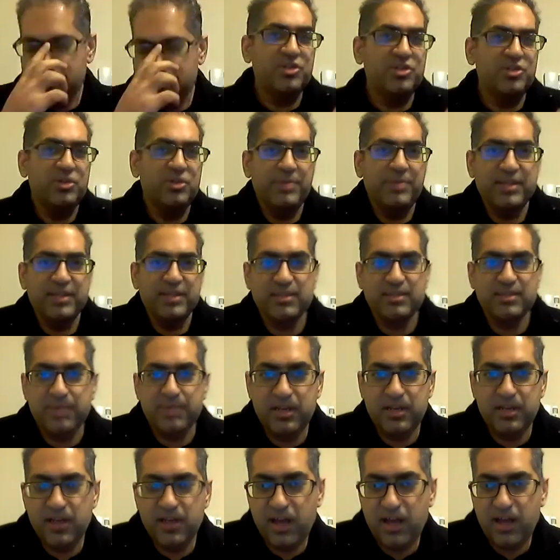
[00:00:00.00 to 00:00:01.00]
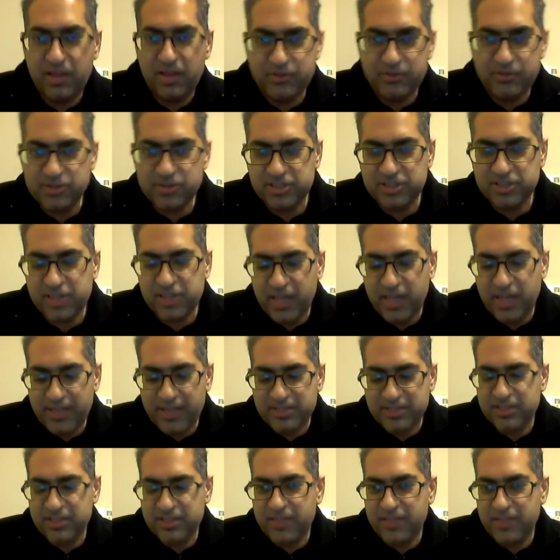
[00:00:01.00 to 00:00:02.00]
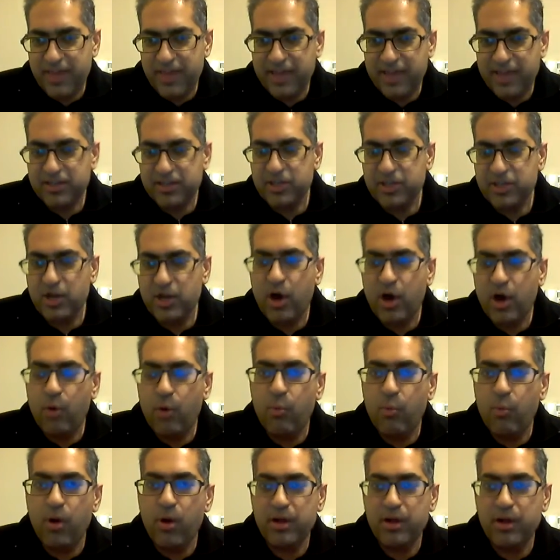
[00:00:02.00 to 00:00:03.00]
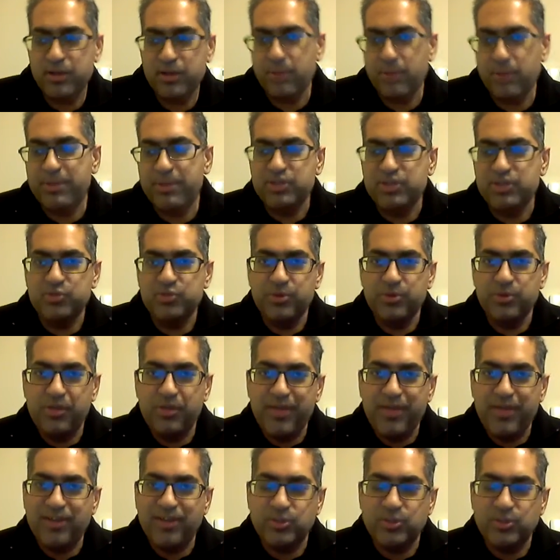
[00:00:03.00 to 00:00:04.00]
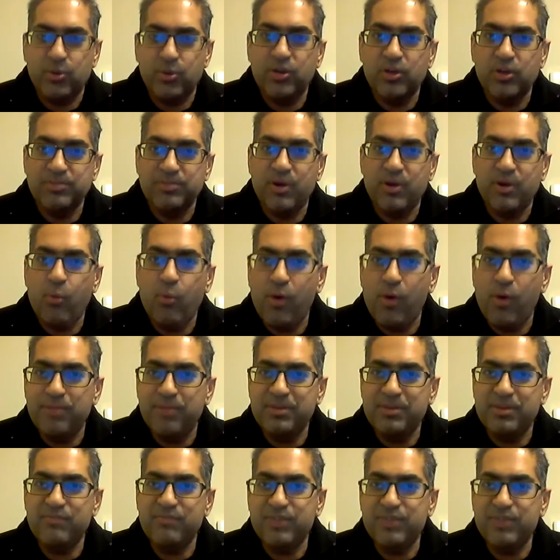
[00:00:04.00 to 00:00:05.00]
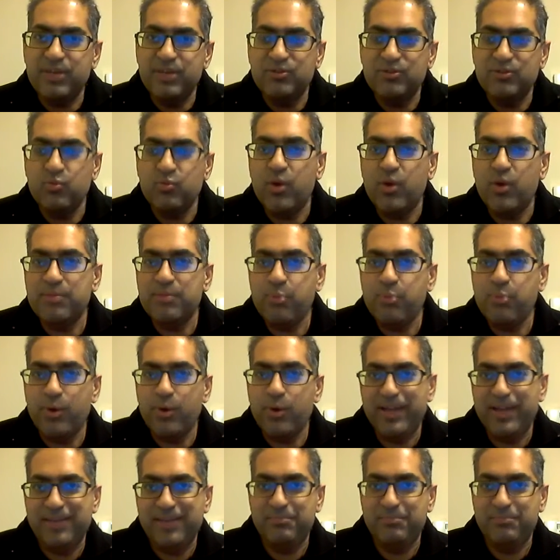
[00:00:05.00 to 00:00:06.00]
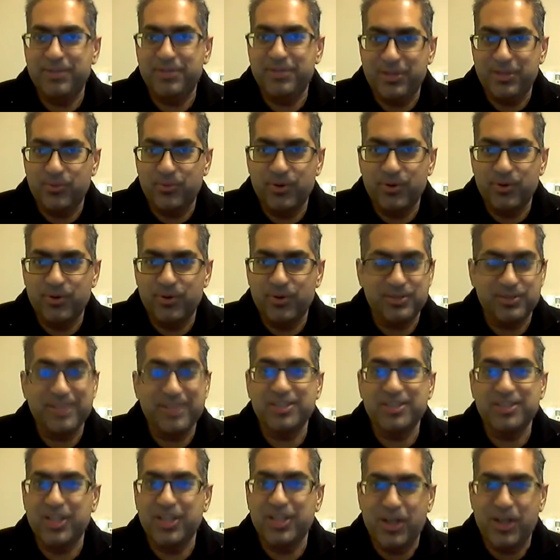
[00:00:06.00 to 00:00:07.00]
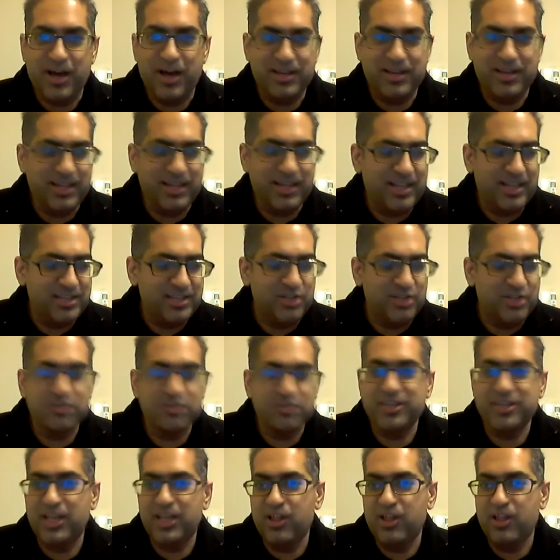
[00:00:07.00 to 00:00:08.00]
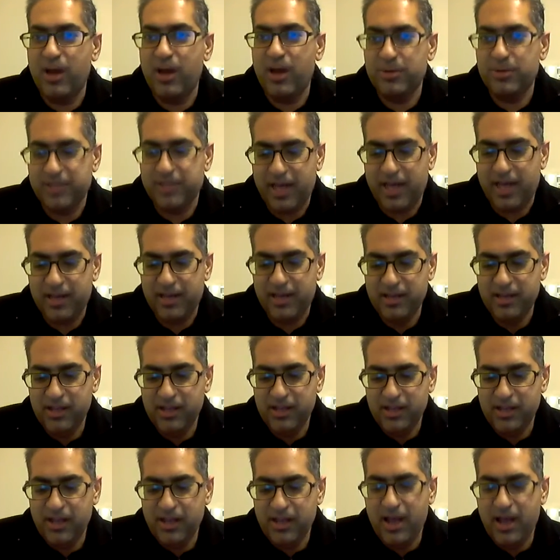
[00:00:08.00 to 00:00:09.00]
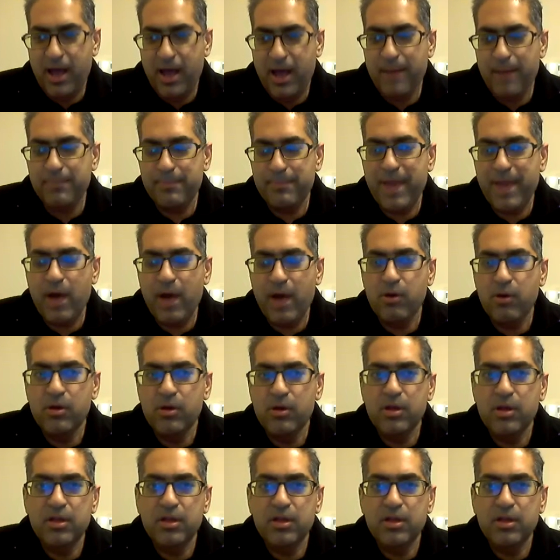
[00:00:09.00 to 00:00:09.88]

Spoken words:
too, because I mean, there's a study that said that you know, picture's worth 1,000 words, but a 1 minute video is 1.8 million words. So that's a lot, and you're seeing a lot with that. Now,